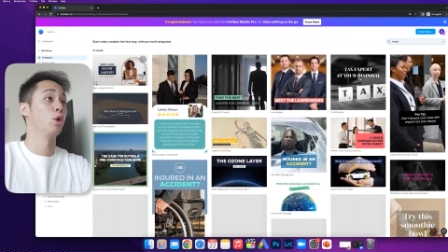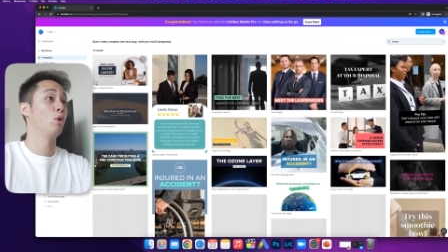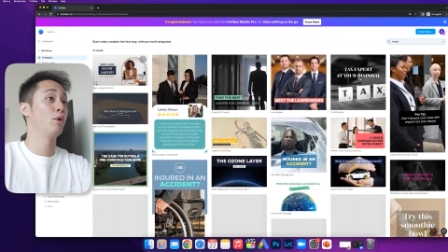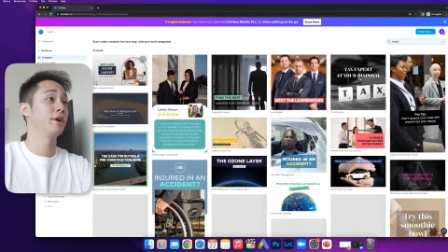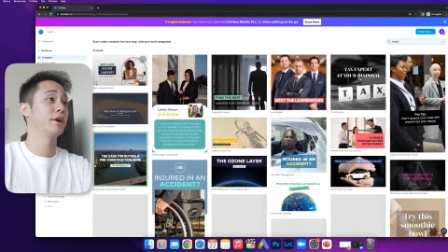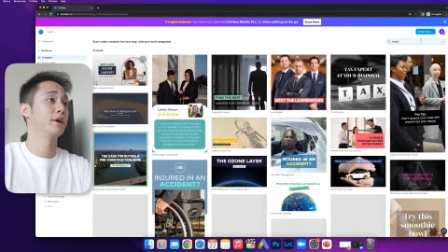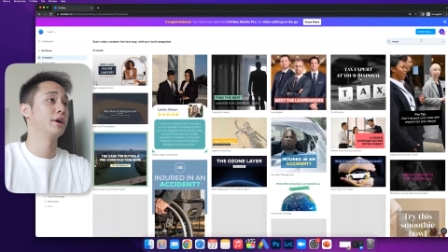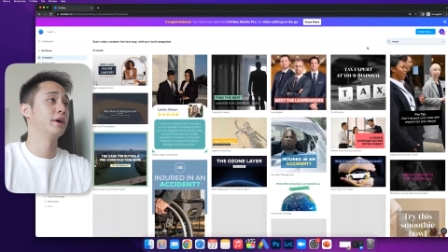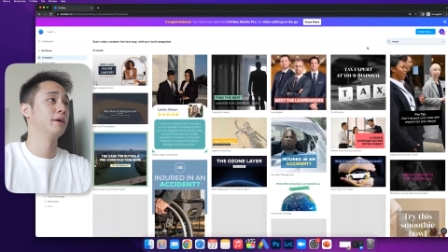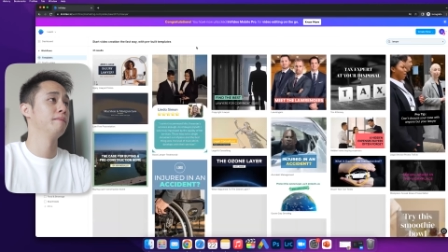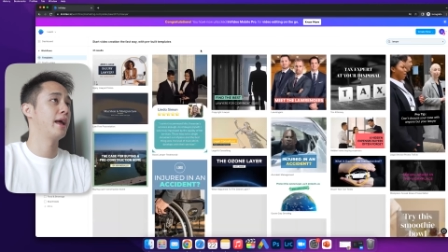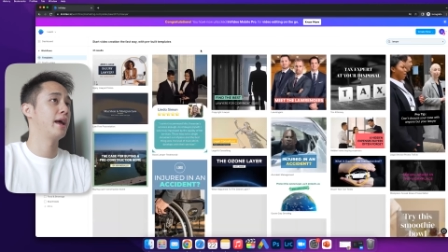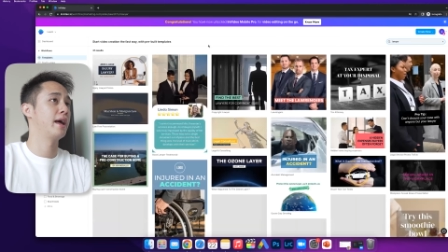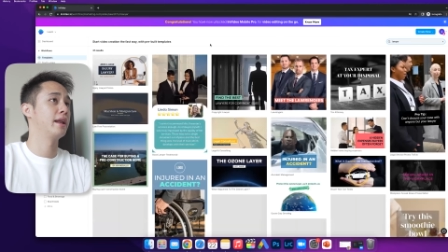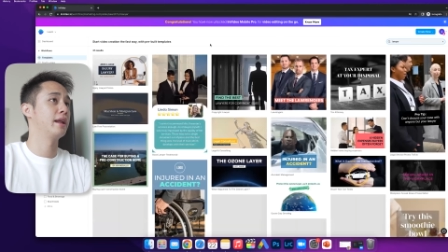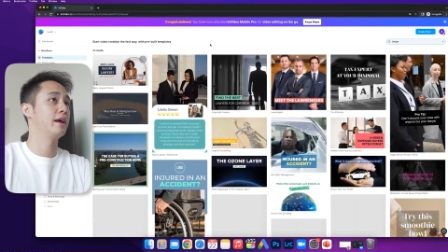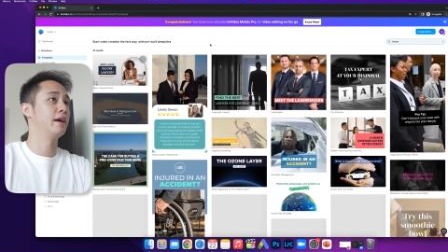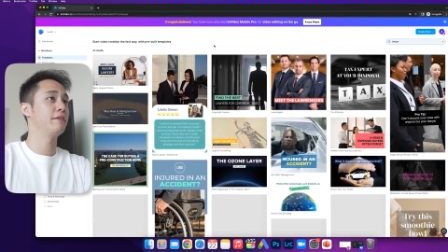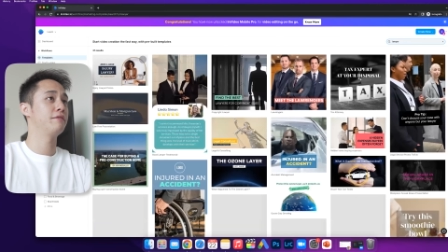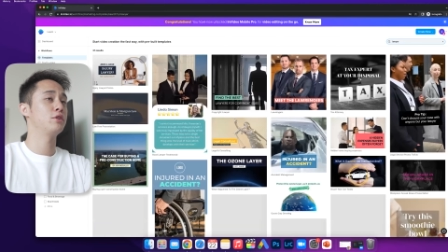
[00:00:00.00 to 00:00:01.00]
lawyer.
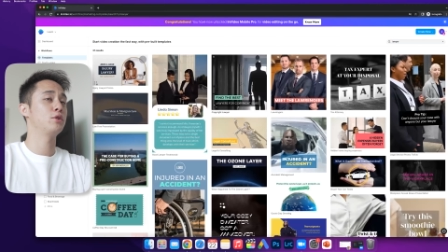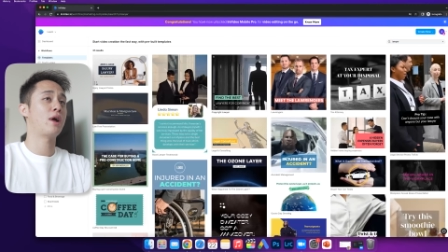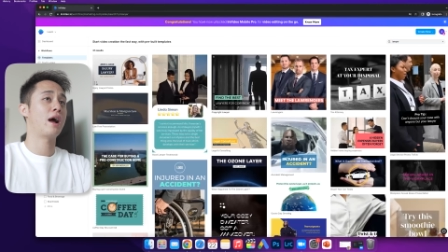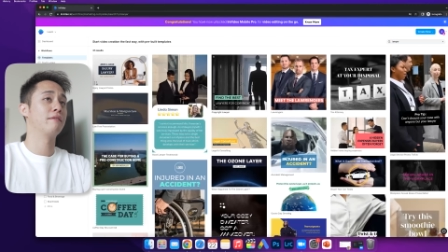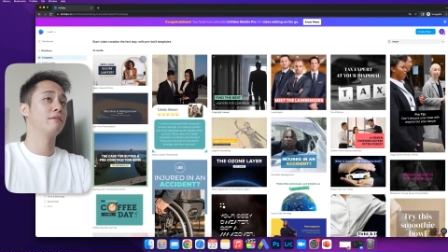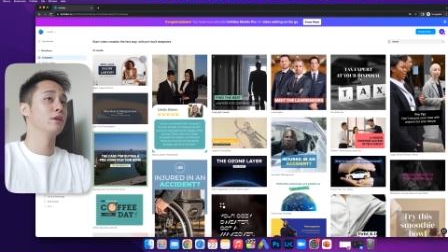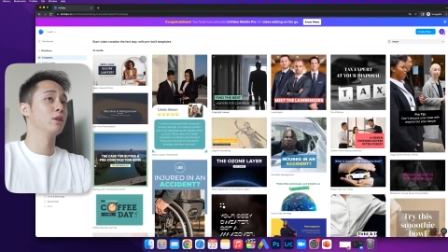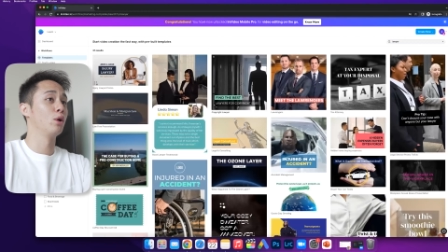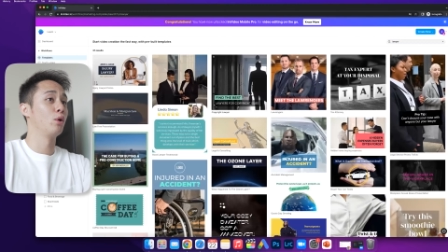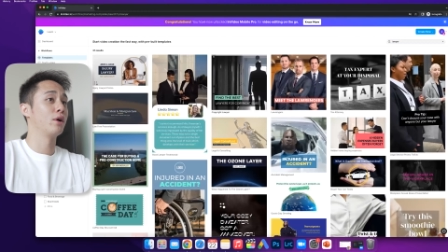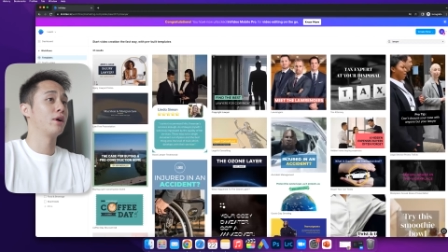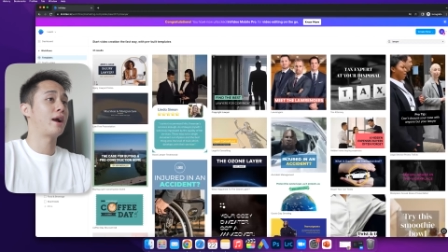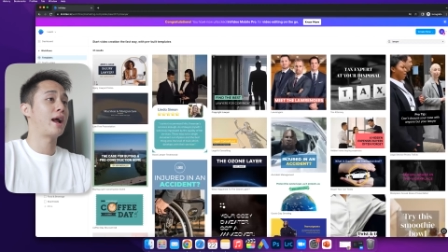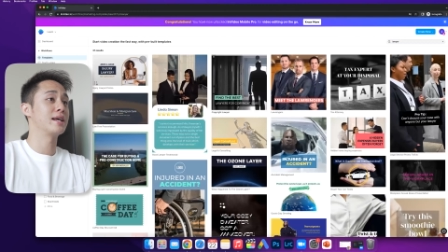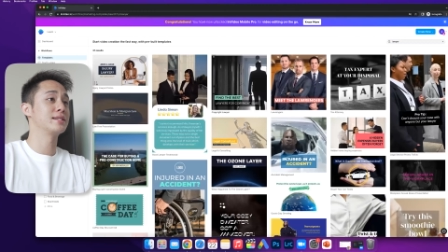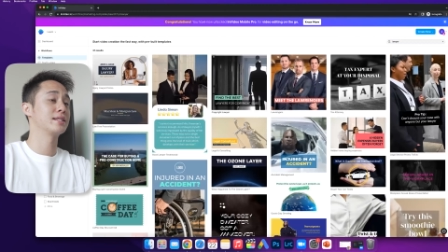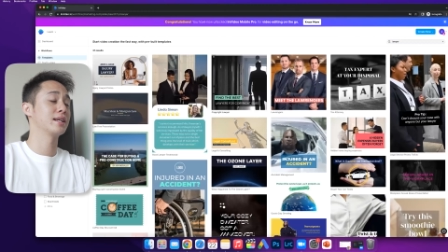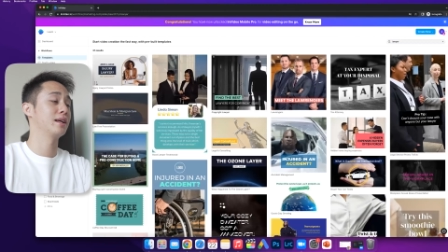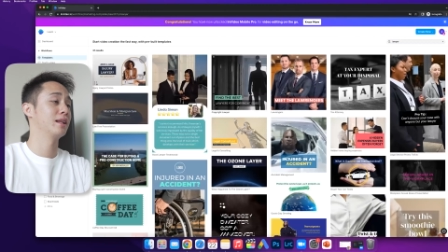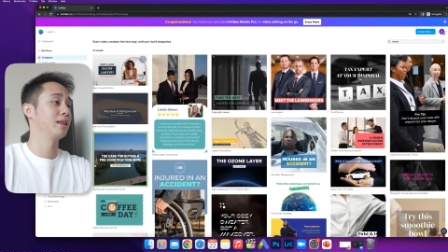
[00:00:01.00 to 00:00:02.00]
And if you have a lawyer
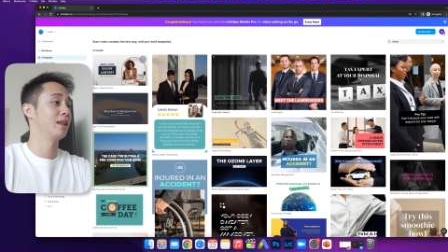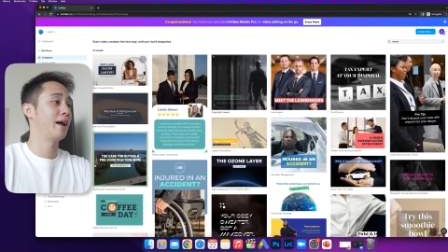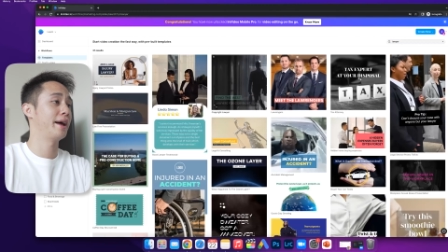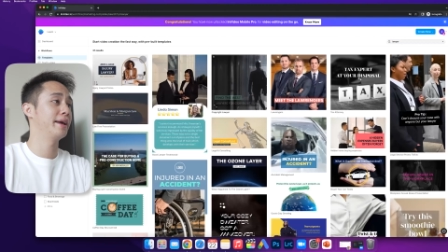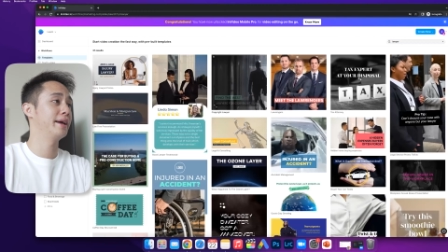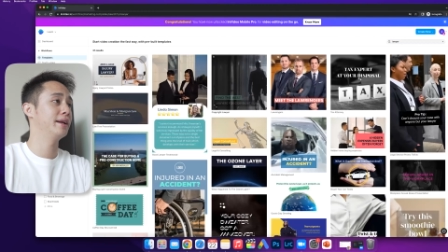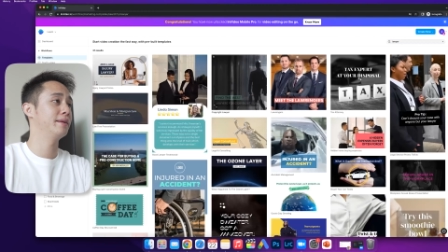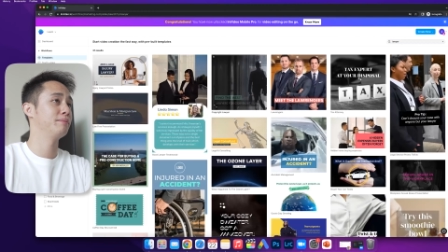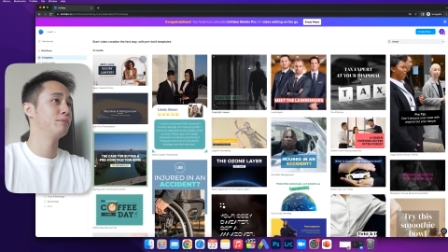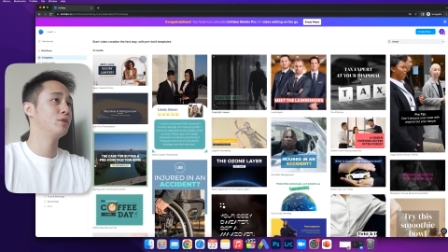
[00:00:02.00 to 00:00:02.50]
as a client,